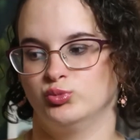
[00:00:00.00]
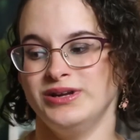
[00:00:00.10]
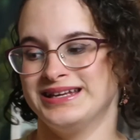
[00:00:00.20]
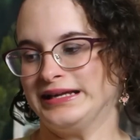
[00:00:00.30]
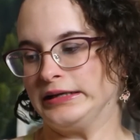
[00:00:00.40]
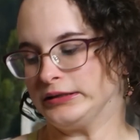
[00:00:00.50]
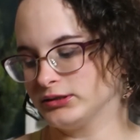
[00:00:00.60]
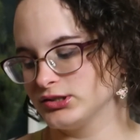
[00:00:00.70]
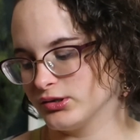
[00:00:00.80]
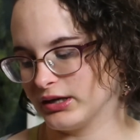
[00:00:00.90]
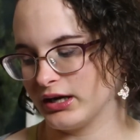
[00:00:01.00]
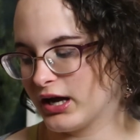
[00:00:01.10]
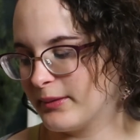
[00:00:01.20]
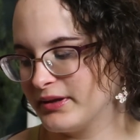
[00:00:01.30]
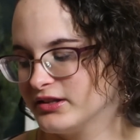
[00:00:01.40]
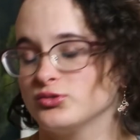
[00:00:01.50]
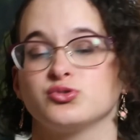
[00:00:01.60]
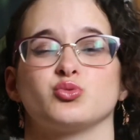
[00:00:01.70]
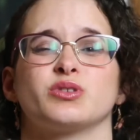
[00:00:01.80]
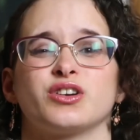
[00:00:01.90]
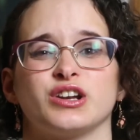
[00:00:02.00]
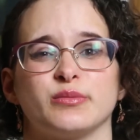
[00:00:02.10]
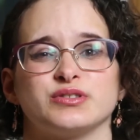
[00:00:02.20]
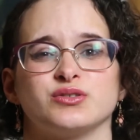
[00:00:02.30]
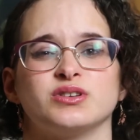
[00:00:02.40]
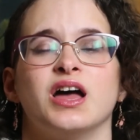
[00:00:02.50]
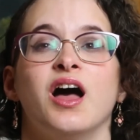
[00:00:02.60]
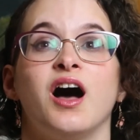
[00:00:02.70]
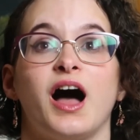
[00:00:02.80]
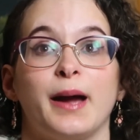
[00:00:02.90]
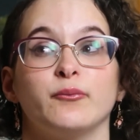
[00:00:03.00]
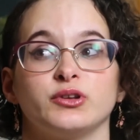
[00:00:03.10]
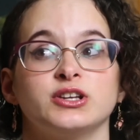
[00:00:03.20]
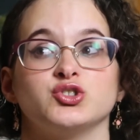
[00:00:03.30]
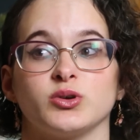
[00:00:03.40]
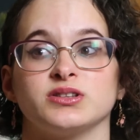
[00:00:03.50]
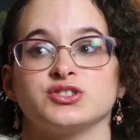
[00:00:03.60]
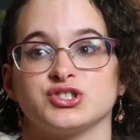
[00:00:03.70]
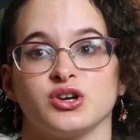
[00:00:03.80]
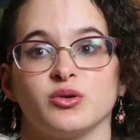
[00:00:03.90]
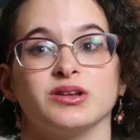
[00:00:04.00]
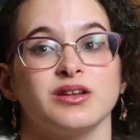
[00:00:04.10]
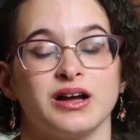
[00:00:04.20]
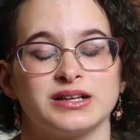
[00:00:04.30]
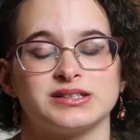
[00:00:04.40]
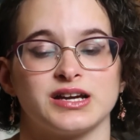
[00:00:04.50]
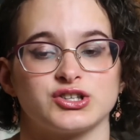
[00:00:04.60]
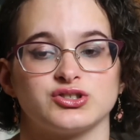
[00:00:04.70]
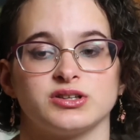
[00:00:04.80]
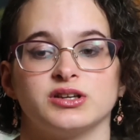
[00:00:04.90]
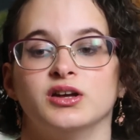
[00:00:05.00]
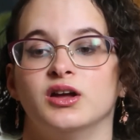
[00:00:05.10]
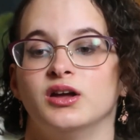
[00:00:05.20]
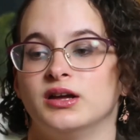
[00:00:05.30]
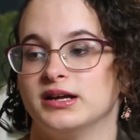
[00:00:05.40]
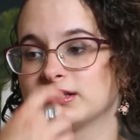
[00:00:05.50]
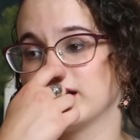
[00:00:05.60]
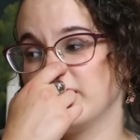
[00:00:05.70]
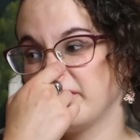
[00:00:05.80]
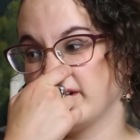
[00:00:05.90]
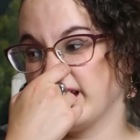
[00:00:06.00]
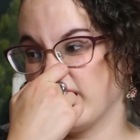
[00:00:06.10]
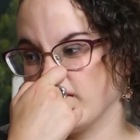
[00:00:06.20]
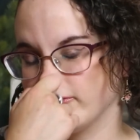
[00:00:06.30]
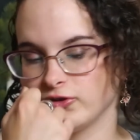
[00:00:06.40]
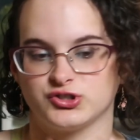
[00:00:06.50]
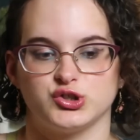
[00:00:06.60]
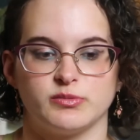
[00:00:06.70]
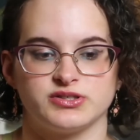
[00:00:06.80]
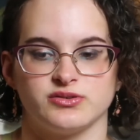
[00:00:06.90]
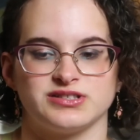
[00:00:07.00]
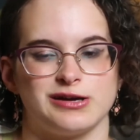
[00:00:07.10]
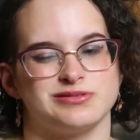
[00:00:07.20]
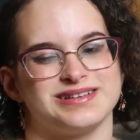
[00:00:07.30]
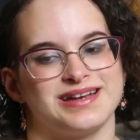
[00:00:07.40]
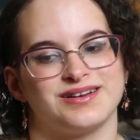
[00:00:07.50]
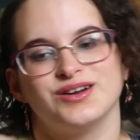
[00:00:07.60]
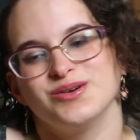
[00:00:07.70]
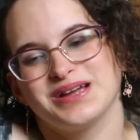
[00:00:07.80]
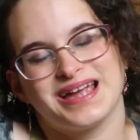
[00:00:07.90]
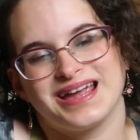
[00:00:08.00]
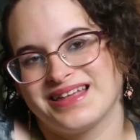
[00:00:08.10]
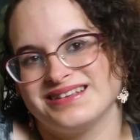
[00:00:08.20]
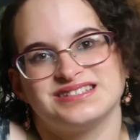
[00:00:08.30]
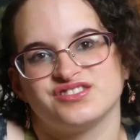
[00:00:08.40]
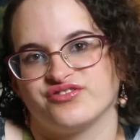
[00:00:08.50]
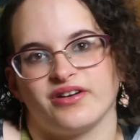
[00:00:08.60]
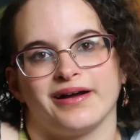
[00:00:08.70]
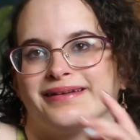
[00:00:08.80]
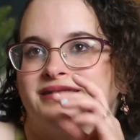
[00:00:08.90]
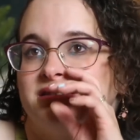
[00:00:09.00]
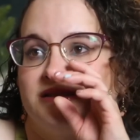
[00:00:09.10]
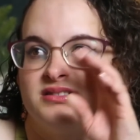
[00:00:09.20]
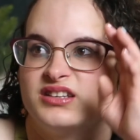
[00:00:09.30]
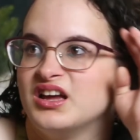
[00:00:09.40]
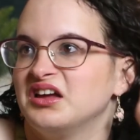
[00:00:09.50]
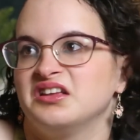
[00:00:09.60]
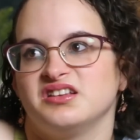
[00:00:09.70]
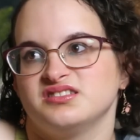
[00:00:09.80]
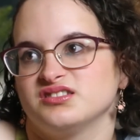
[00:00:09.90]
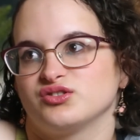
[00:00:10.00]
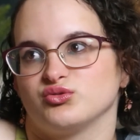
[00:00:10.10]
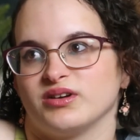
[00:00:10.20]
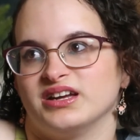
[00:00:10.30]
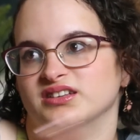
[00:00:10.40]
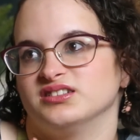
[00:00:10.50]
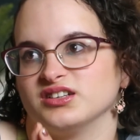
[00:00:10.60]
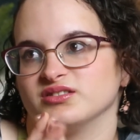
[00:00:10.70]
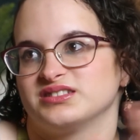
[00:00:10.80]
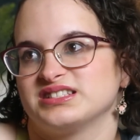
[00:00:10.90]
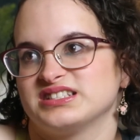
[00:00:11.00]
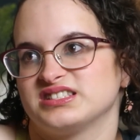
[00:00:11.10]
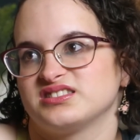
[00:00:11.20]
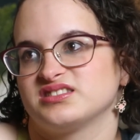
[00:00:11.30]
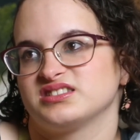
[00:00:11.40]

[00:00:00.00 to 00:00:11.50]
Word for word: wait. So yeah, I mean this was a really good episode. I'm really enjoying the show a lot actually. It's kind of funny how the first two episodes I was like, okay, this is fine. This is this is great. You know, it's it's